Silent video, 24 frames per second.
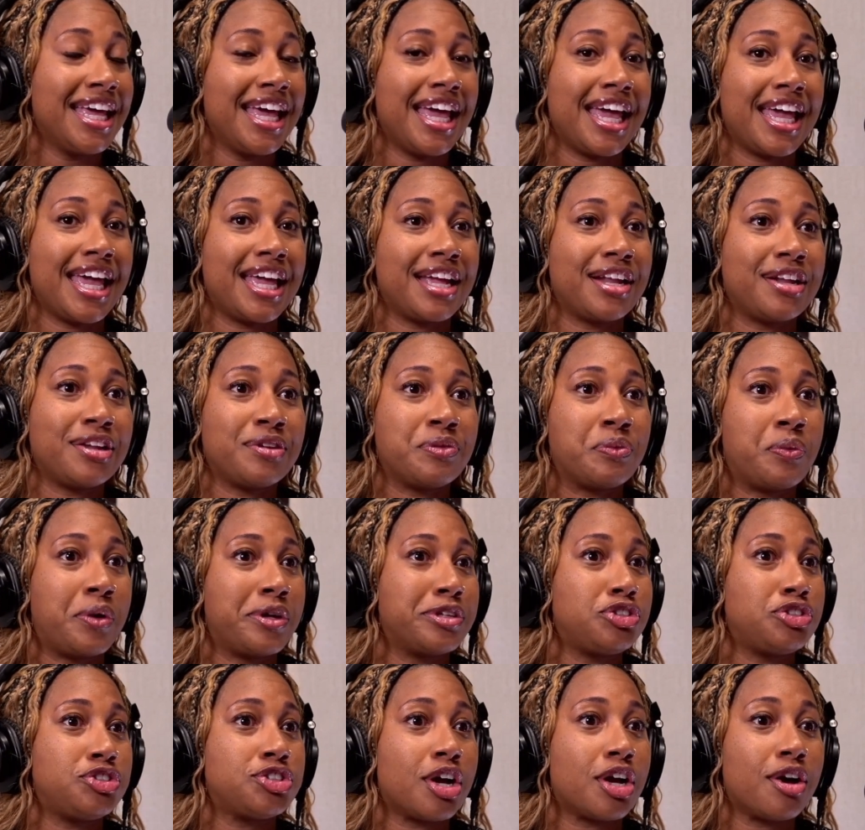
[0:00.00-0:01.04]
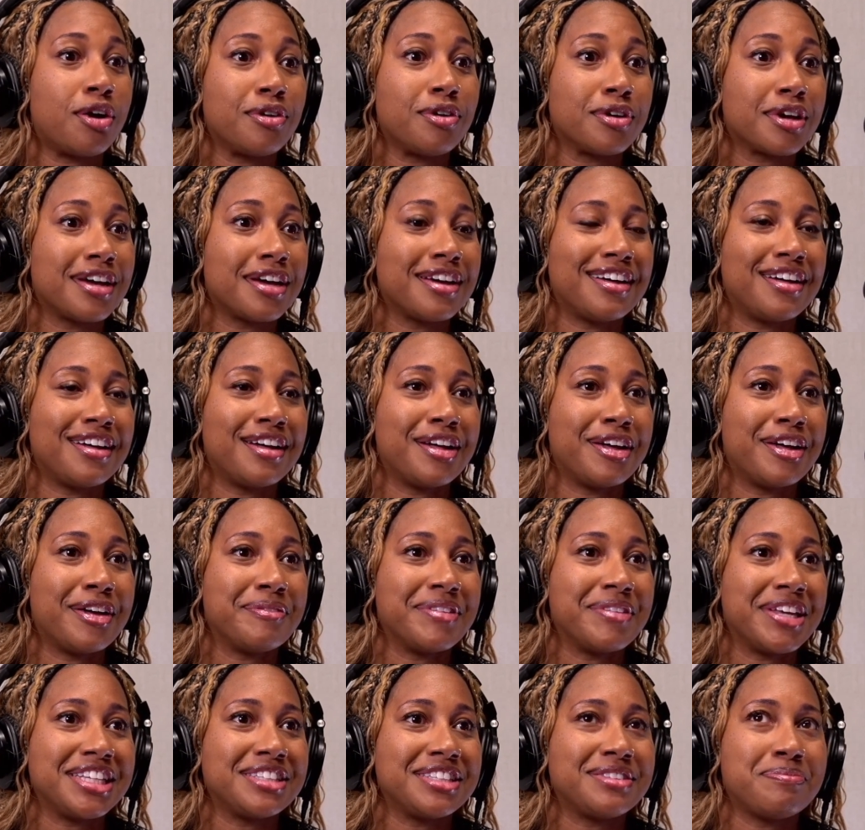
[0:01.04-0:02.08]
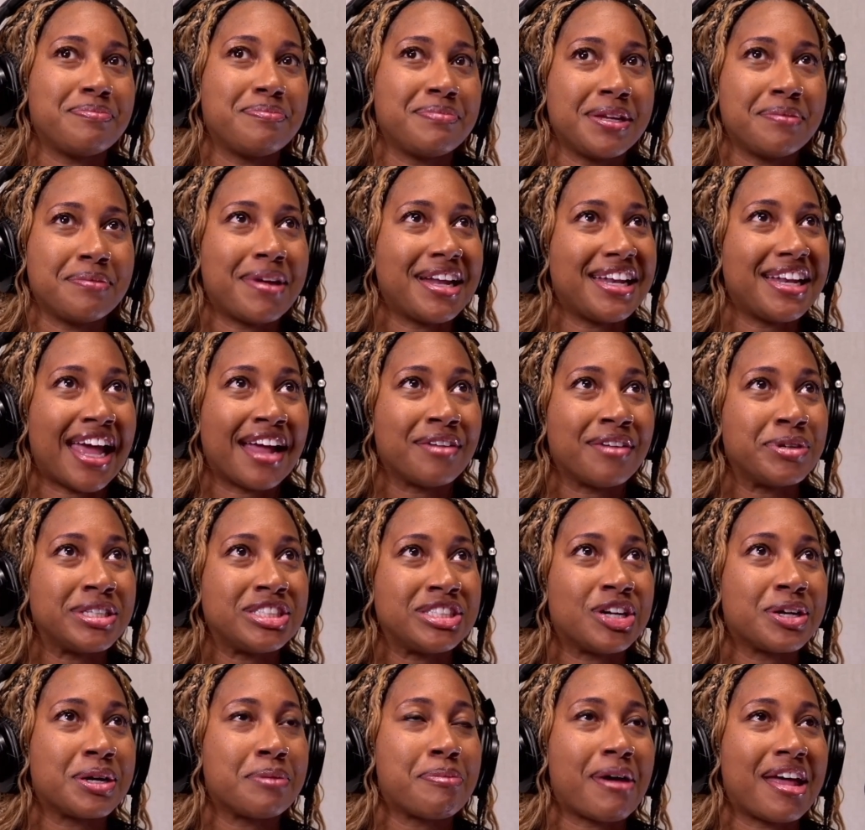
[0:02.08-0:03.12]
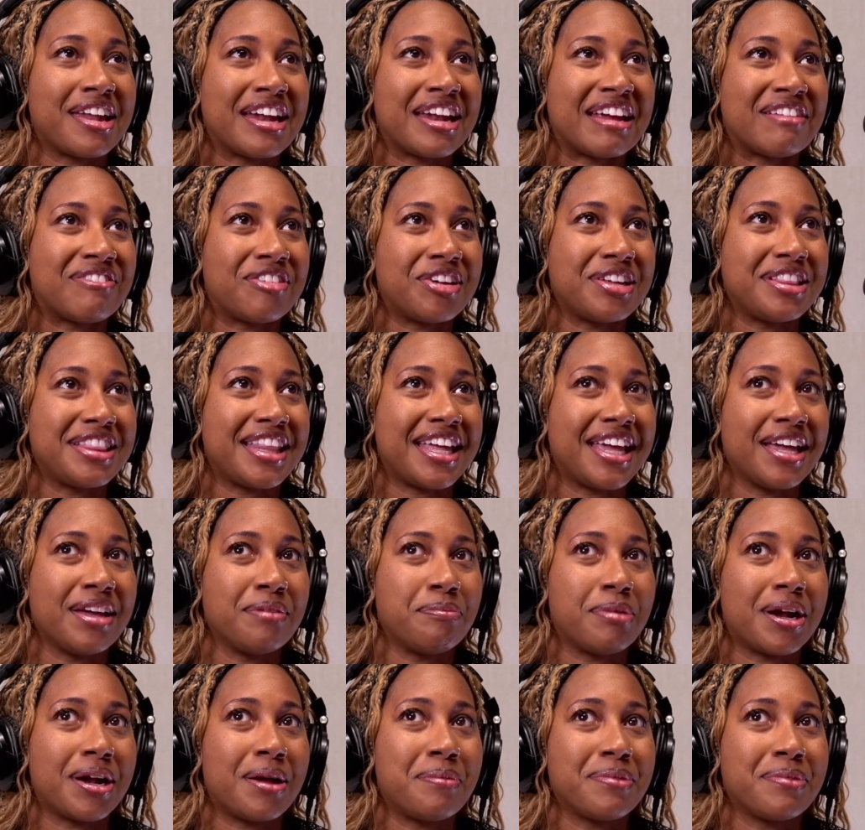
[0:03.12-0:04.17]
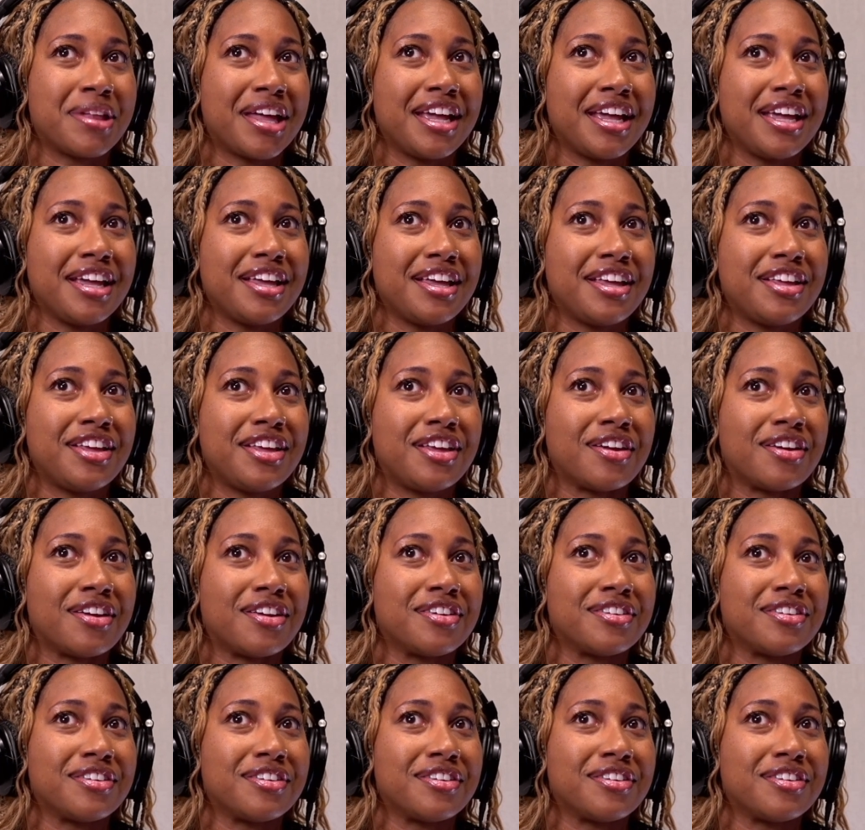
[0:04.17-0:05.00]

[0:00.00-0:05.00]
And we'll joke. Me and my dad, we joke about everything. But I'm like, you